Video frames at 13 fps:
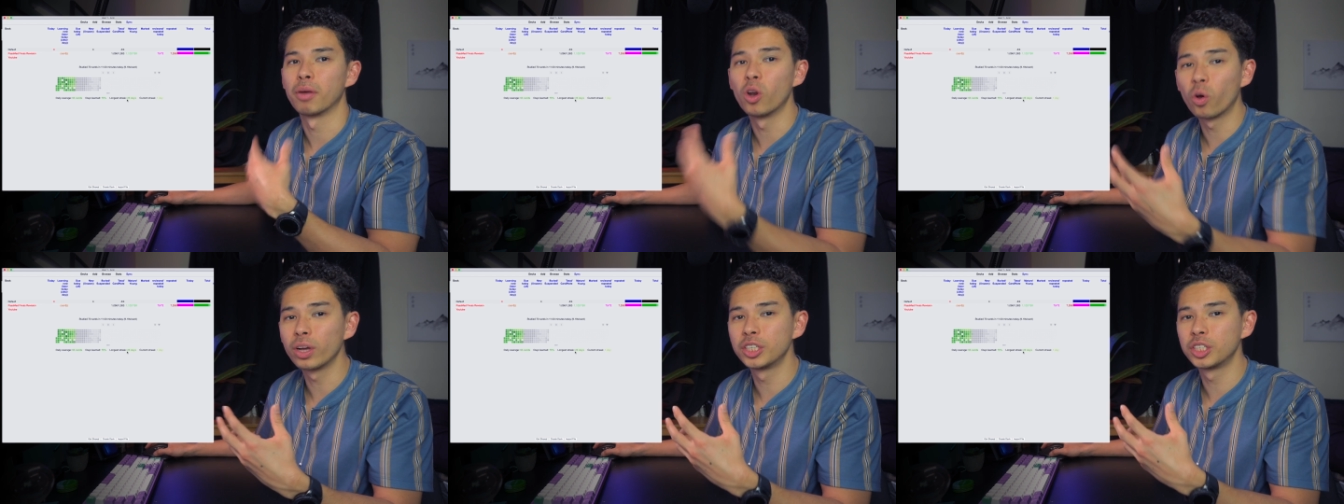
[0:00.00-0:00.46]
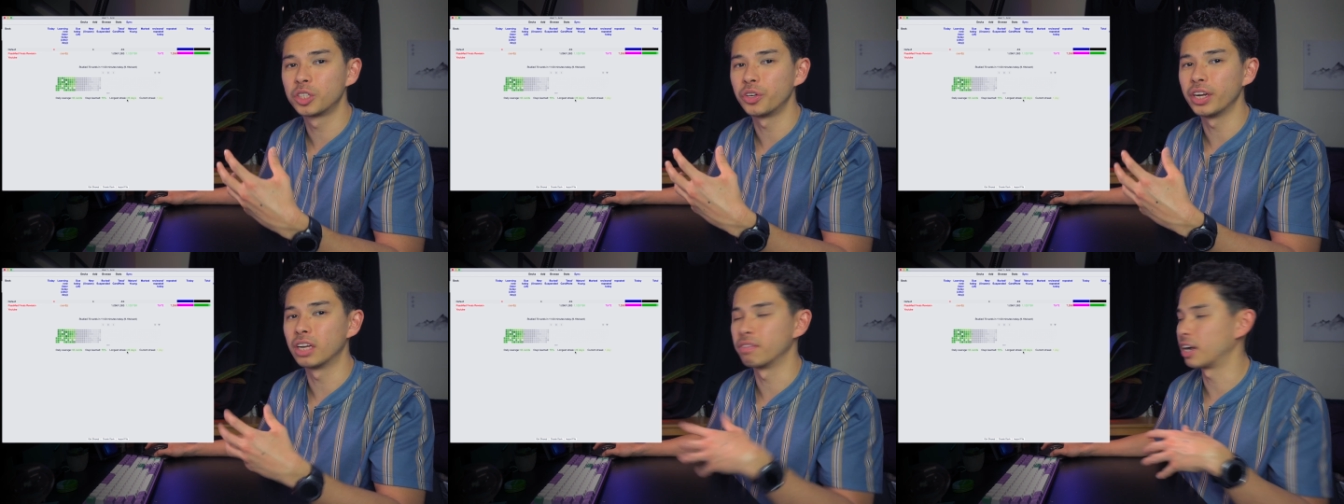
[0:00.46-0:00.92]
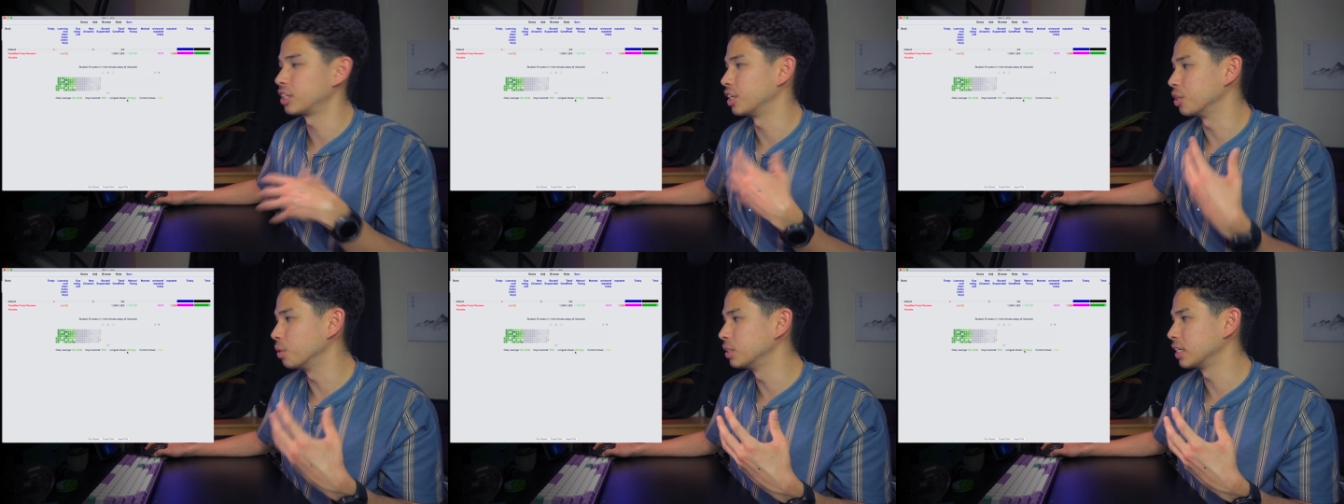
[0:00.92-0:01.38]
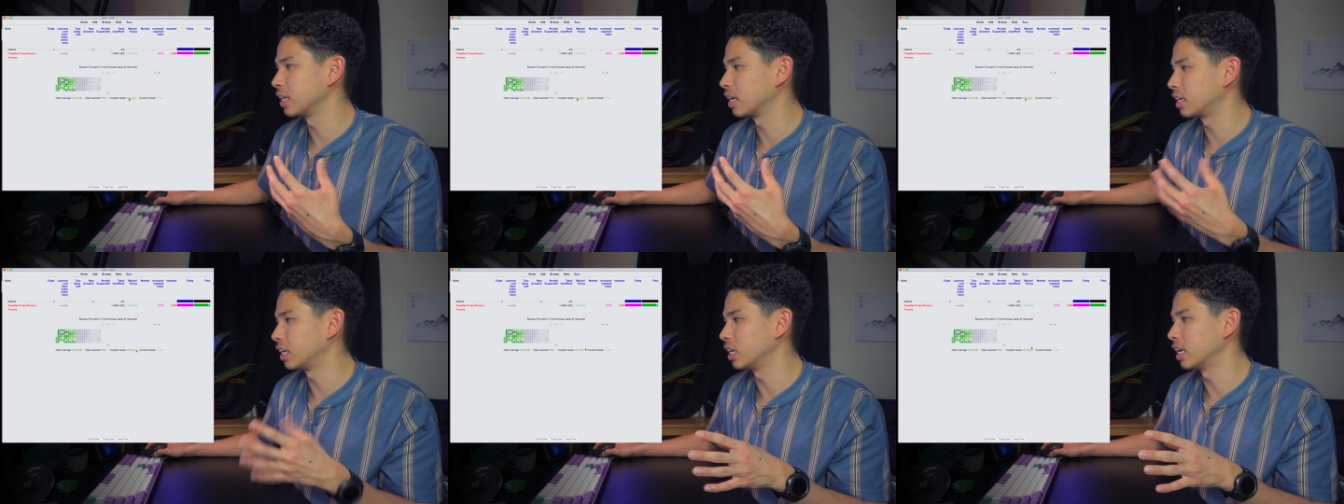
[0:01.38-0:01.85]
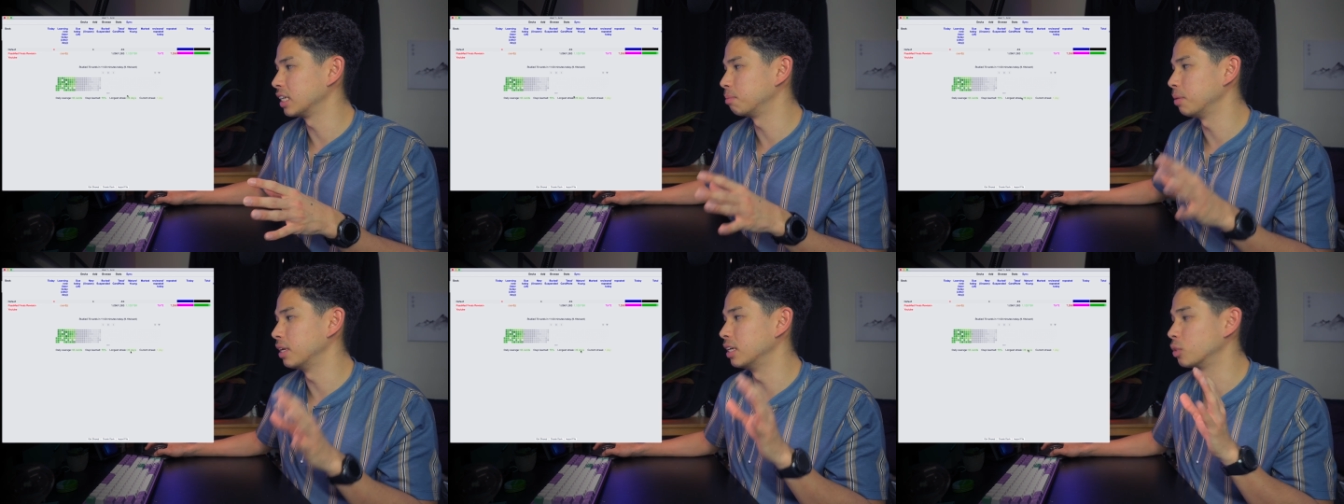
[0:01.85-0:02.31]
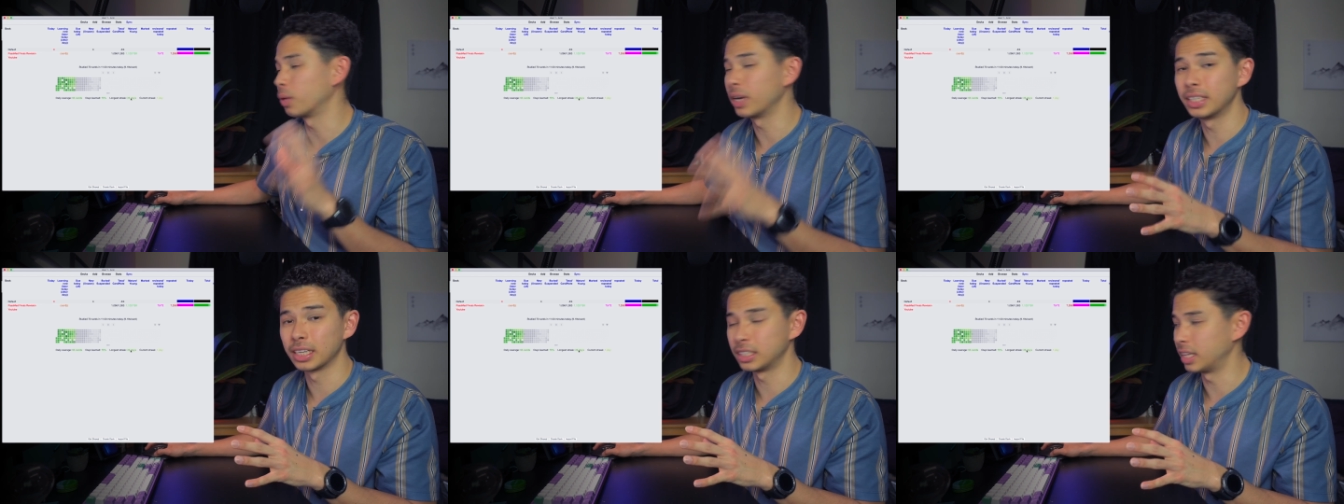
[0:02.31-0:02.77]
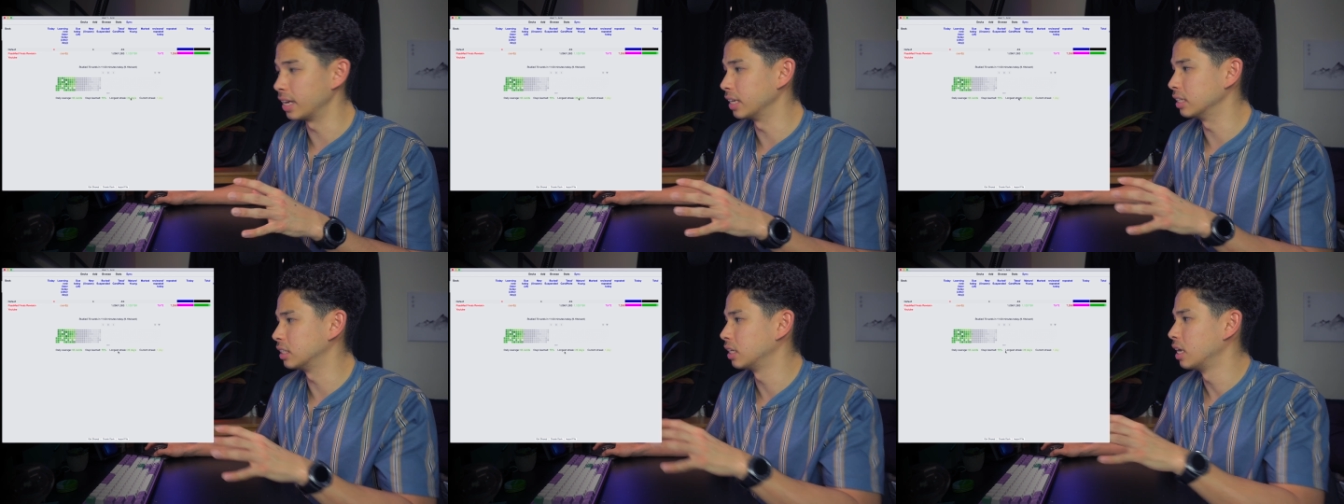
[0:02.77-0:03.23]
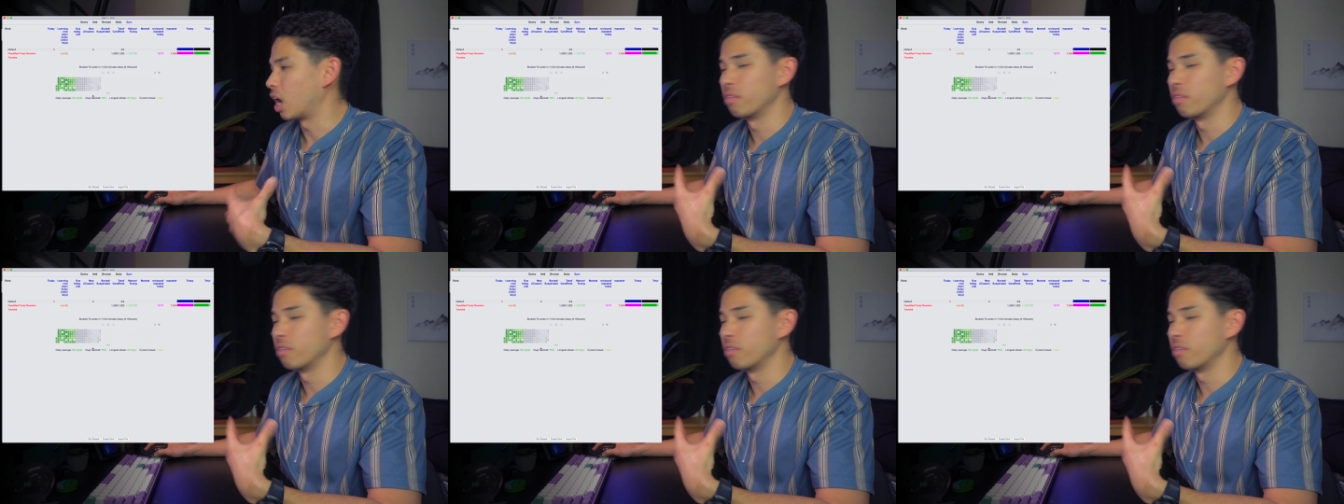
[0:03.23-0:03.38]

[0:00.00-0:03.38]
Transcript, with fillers: My longest streak of actually using Anki has been 26 days.